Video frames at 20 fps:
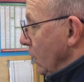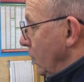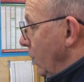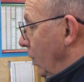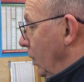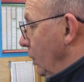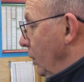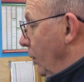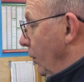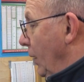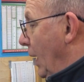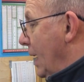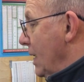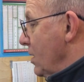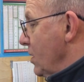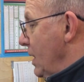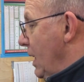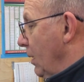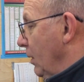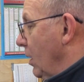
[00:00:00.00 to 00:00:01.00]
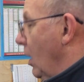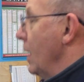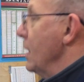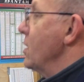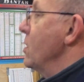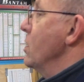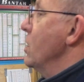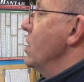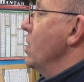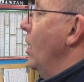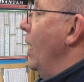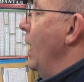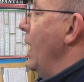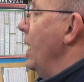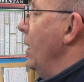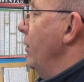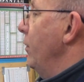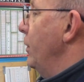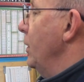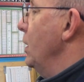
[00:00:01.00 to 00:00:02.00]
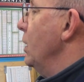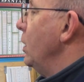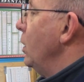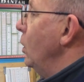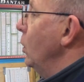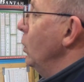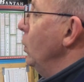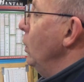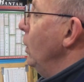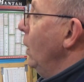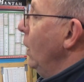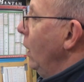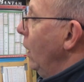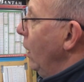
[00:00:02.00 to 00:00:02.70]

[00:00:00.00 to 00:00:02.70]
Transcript: So that's now nice and tight and vertical.